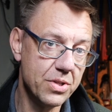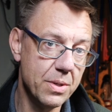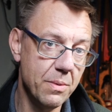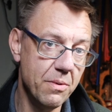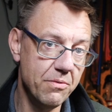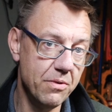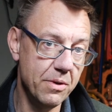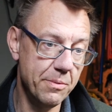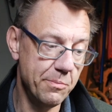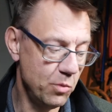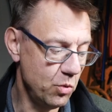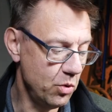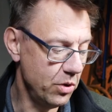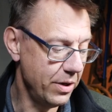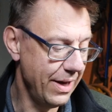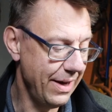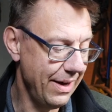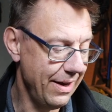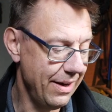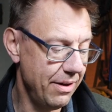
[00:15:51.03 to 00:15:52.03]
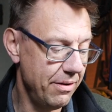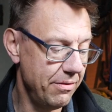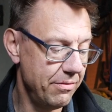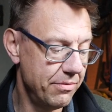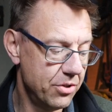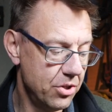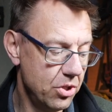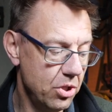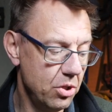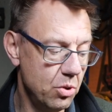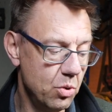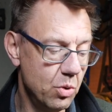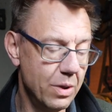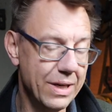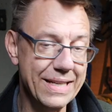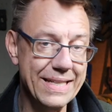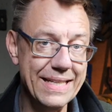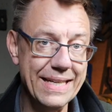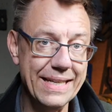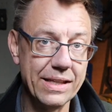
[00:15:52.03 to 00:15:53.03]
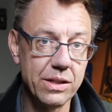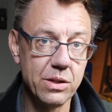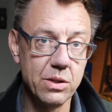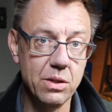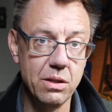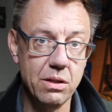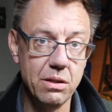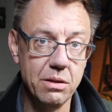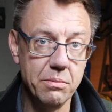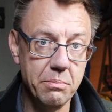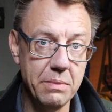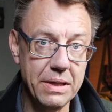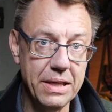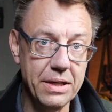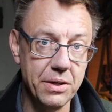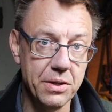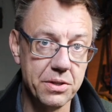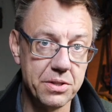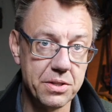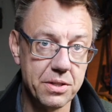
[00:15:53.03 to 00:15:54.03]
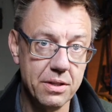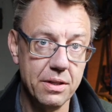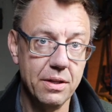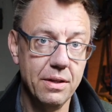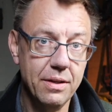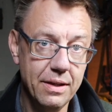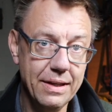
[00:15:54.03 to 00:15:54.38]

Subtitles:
some of them would have two identical meters.